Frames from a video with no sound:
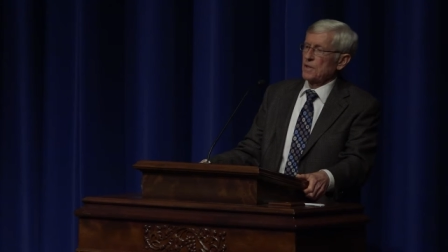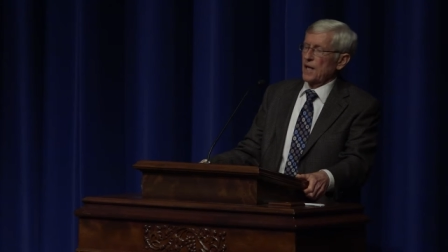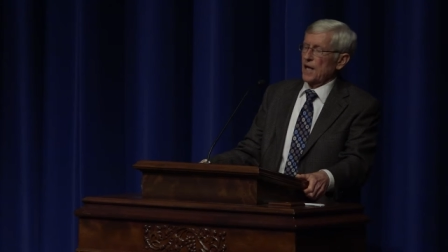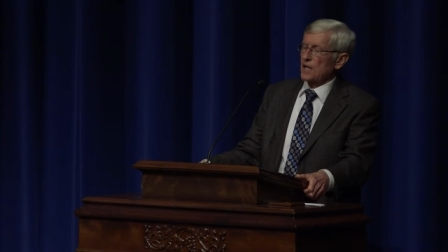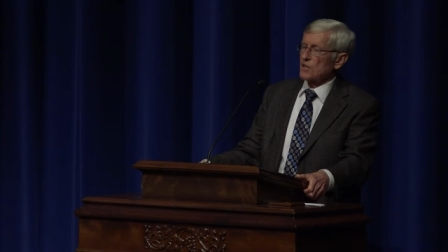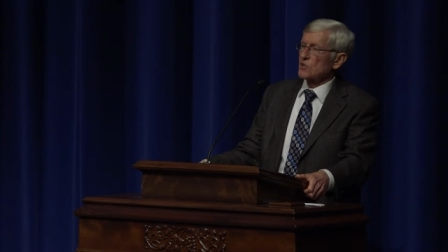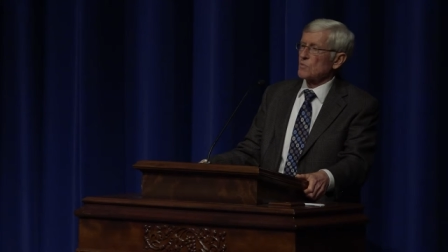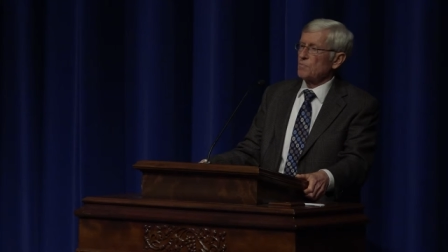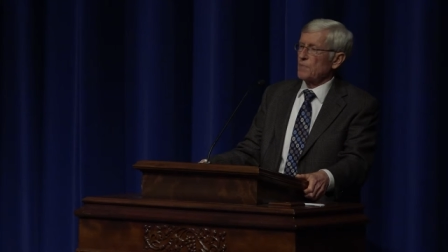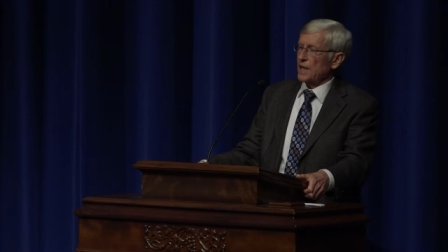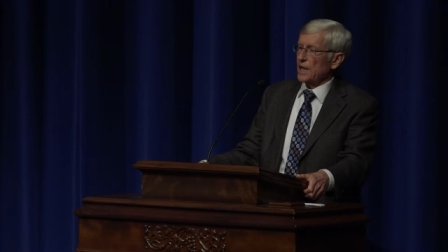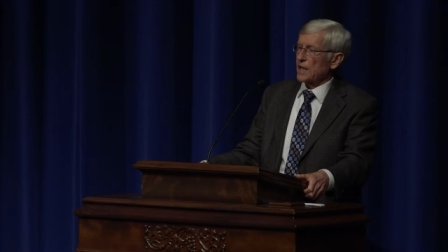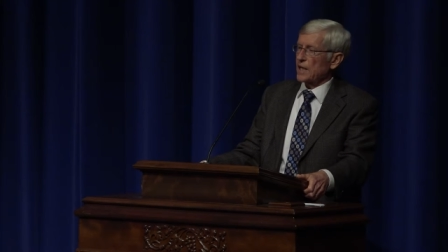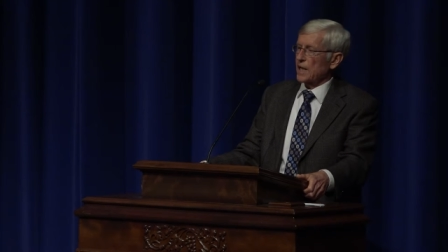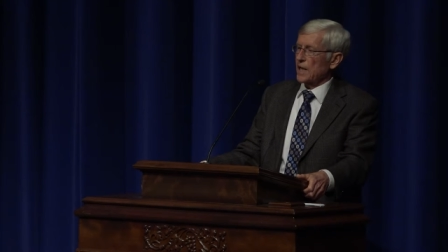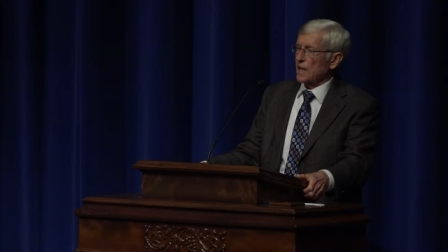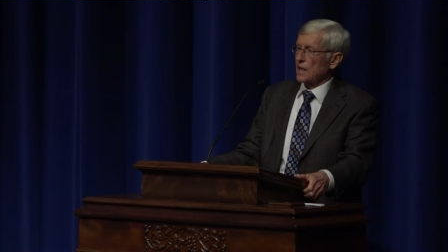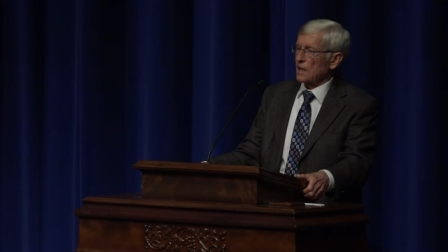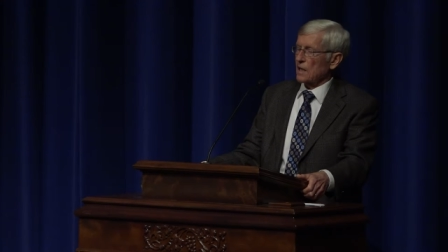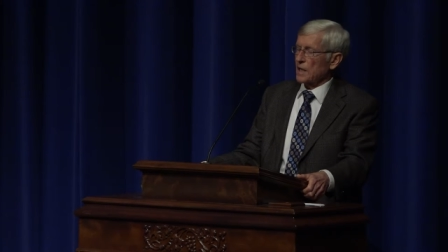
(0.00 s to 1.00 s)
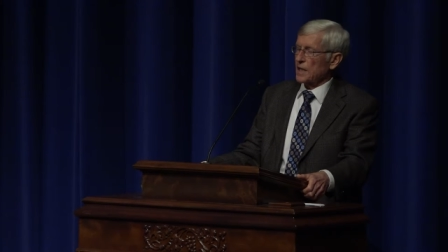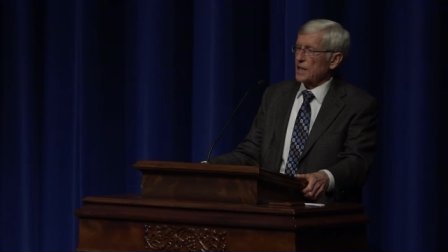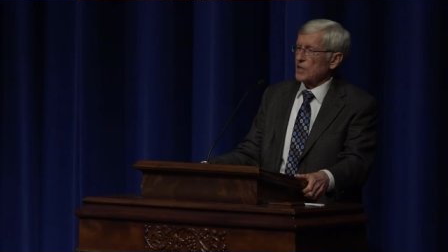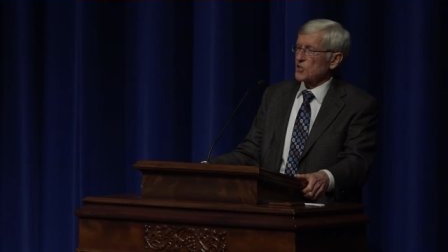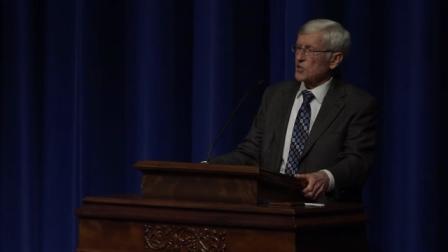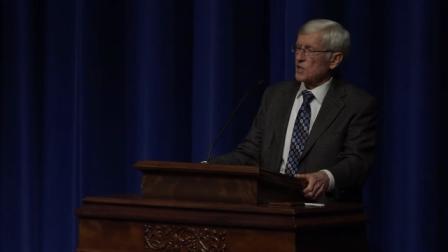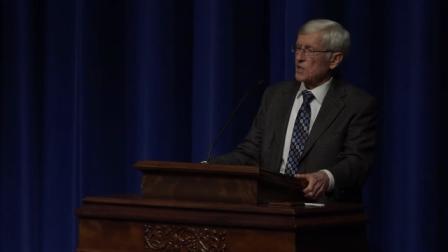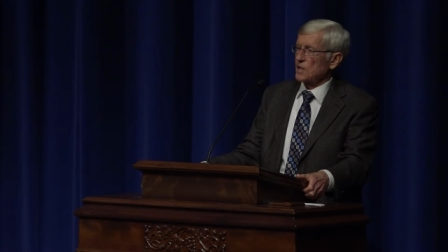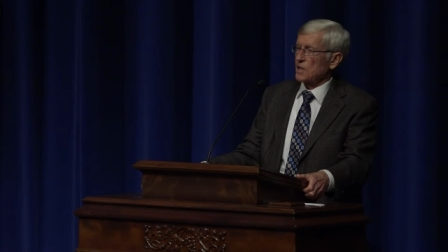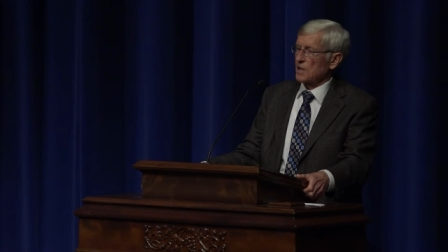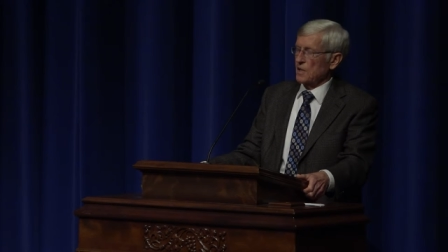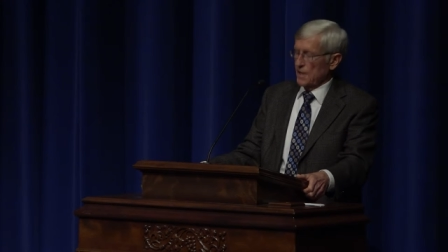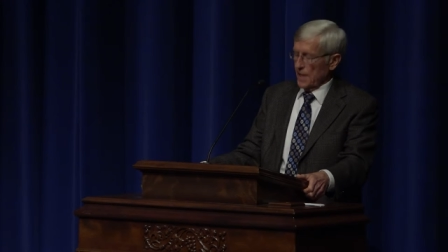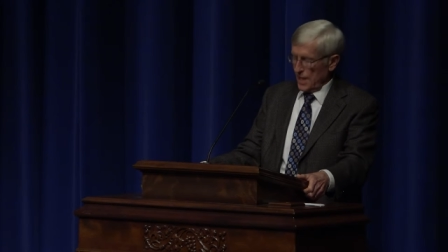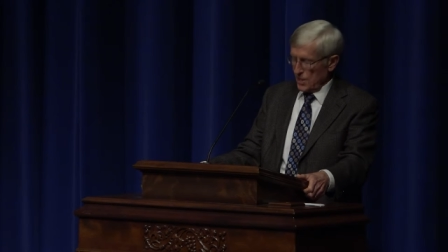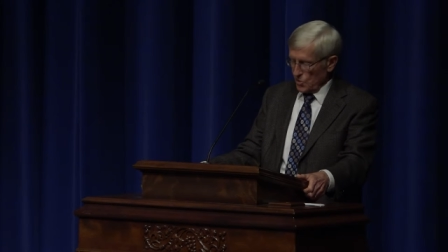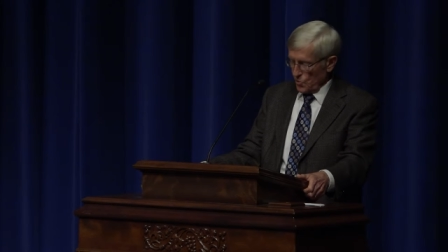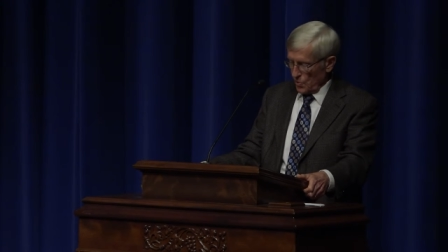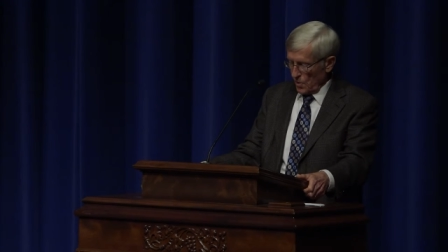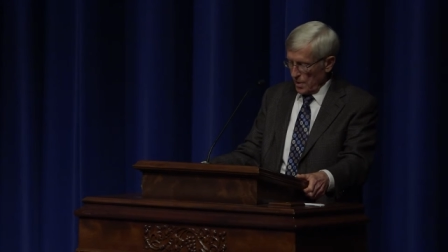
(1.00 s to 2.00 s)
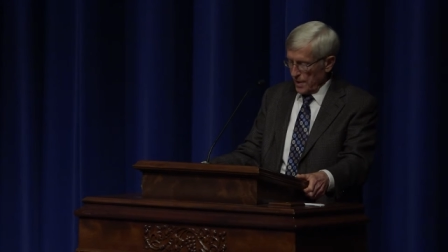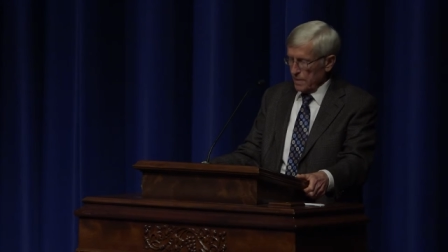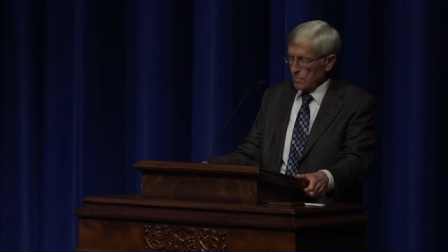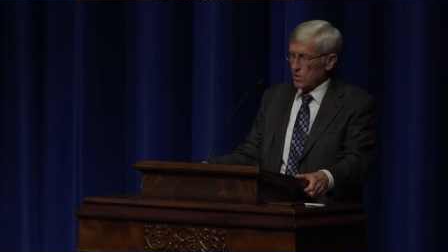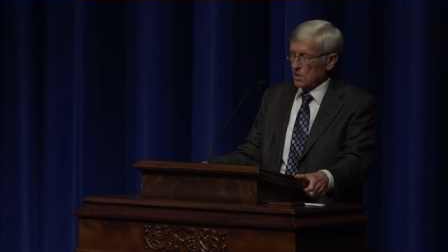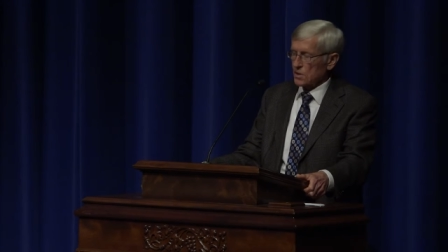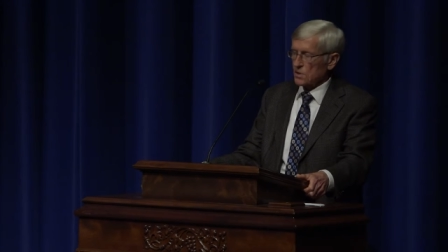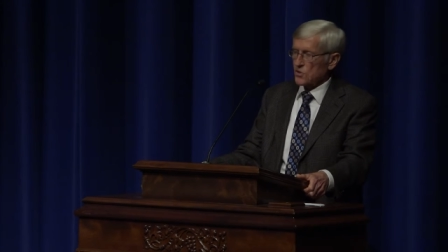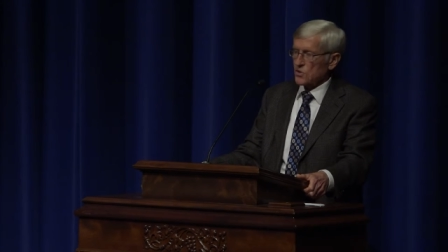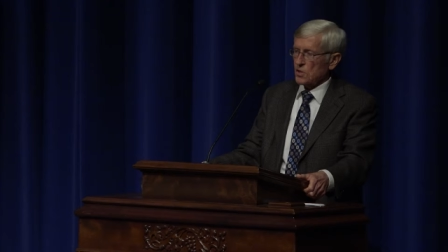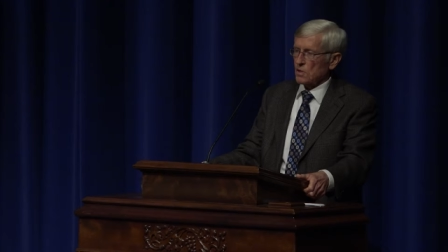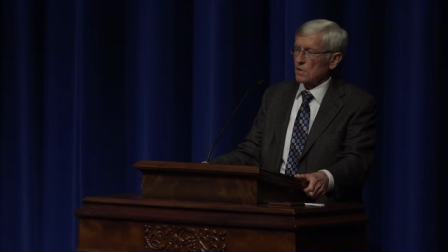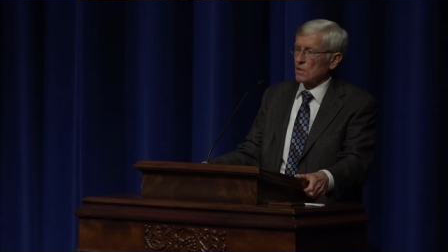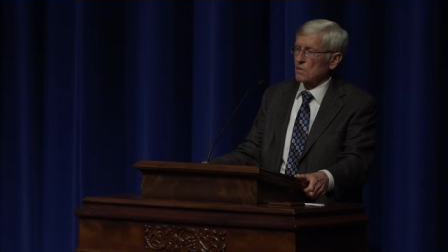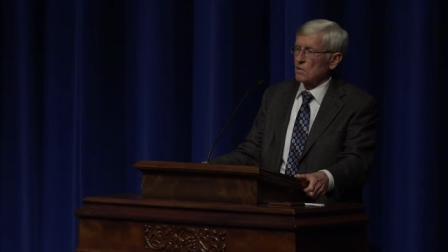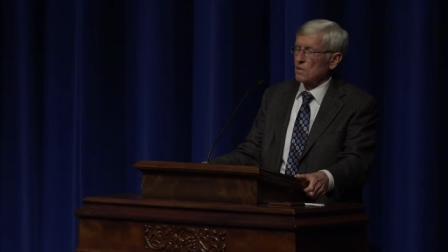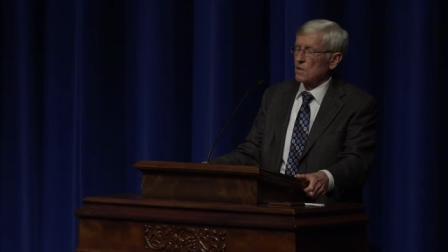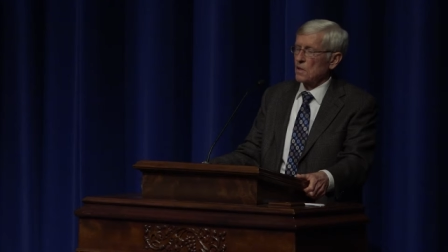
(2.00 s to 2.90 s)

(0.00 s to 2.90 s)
as big, at least, as we're able to serve.